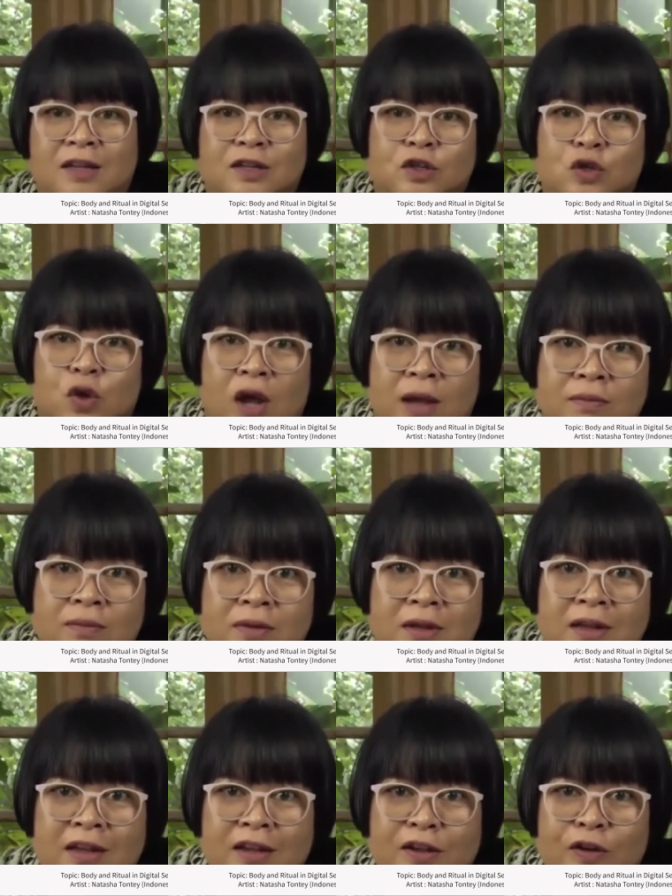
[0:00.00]
So I'm,
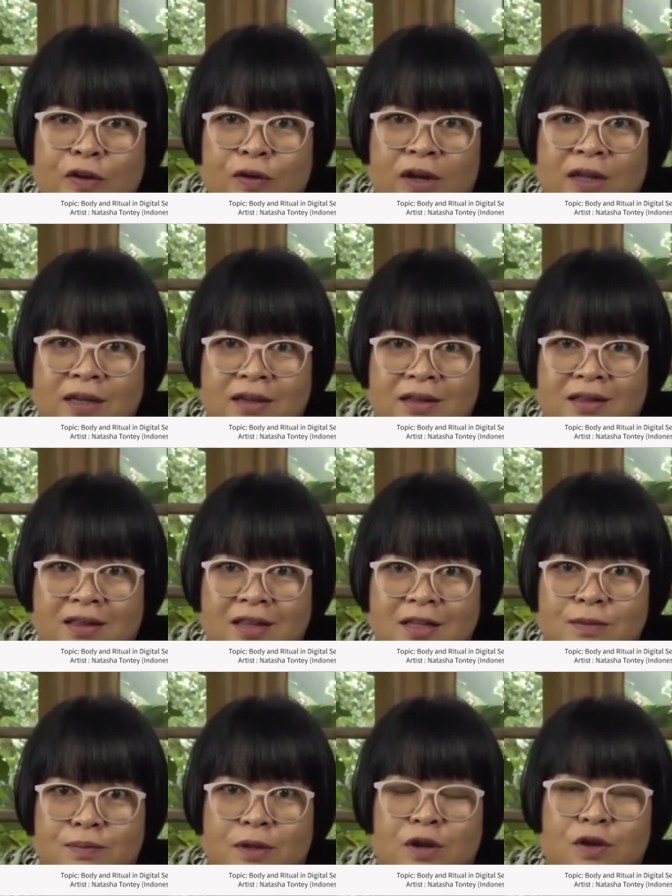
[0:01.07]
you know, like, this
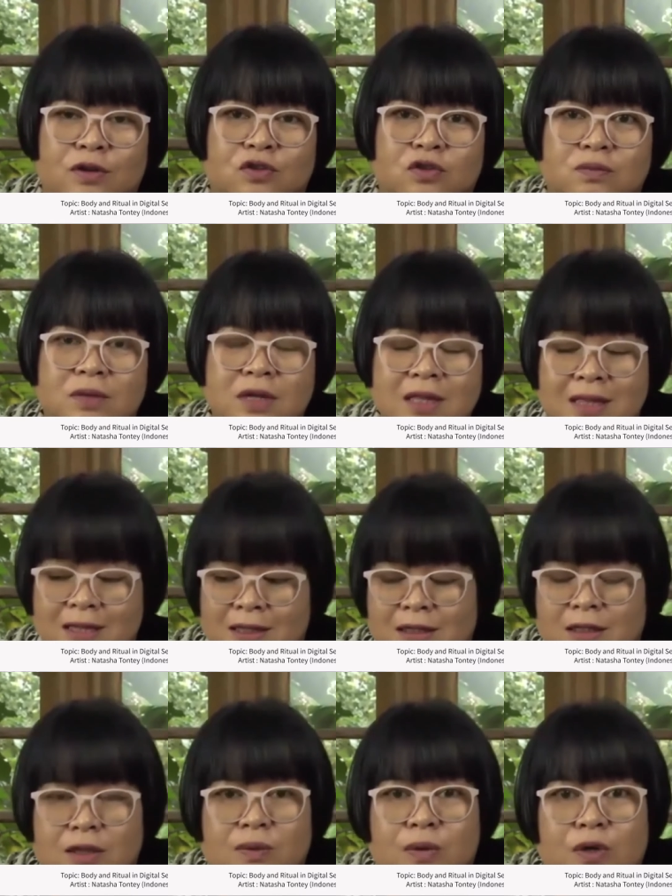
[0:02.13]
belongs to me. This
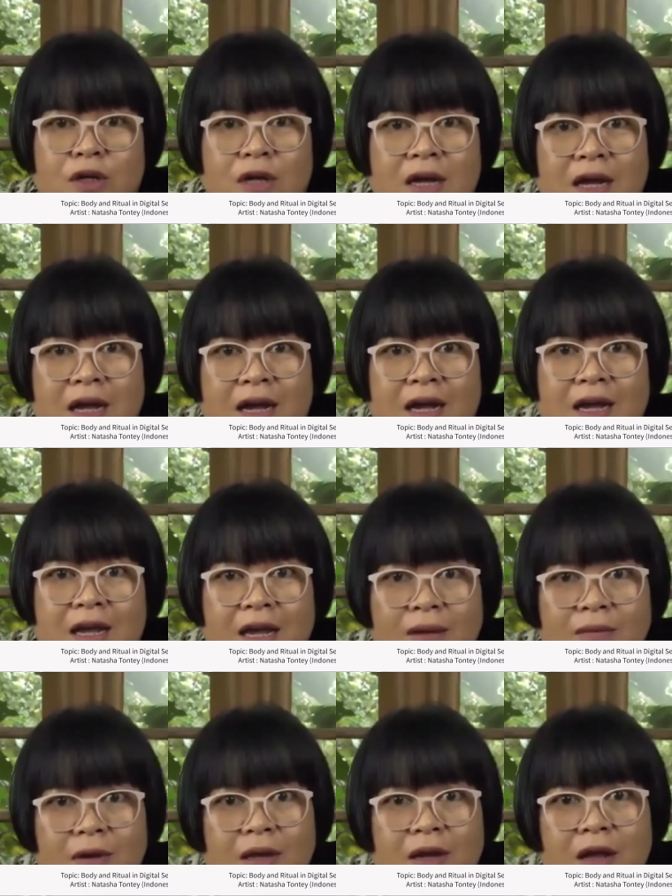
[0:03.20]
is what I
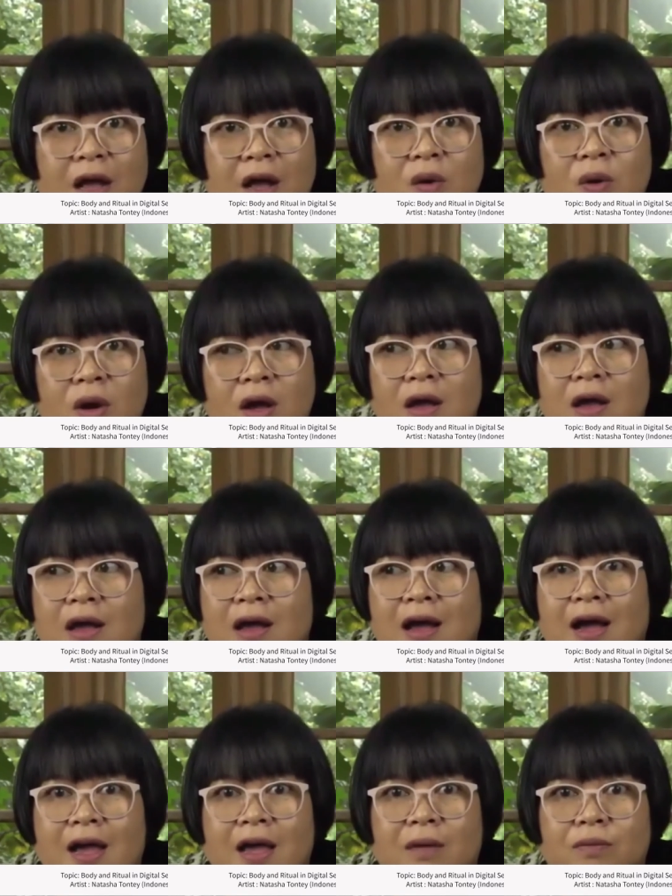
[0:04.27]
am and how
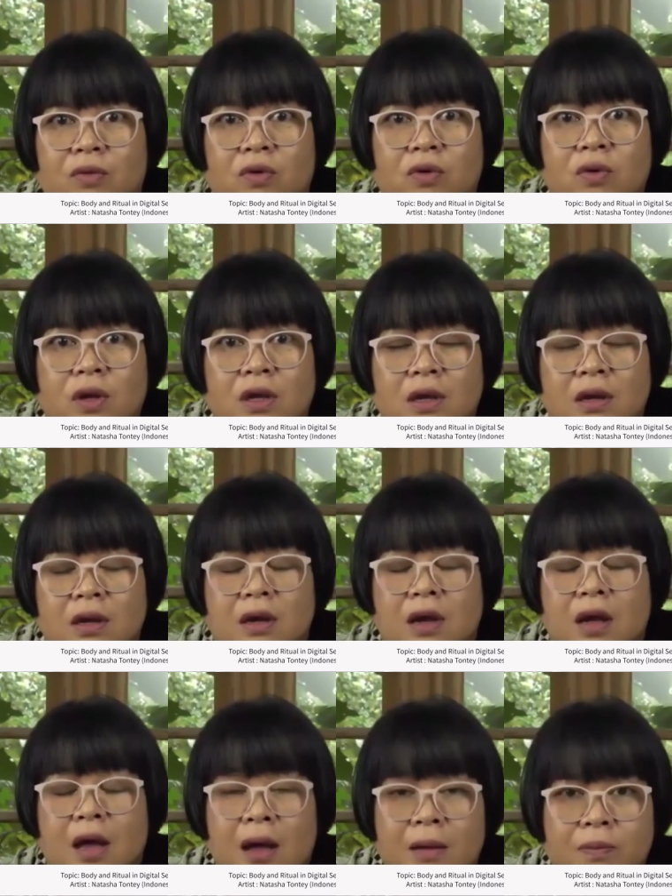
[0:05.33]
I am going
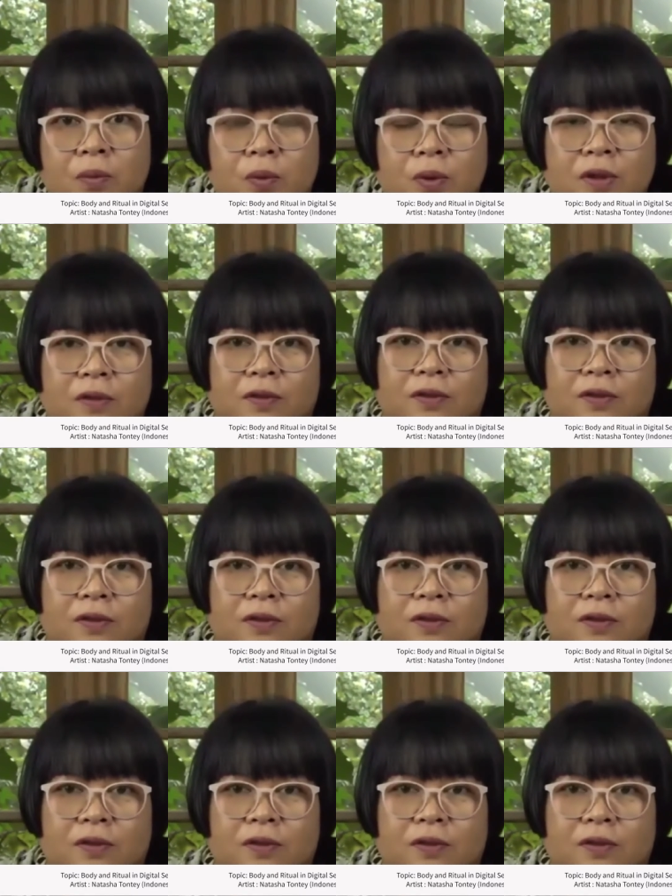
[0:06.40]
up with,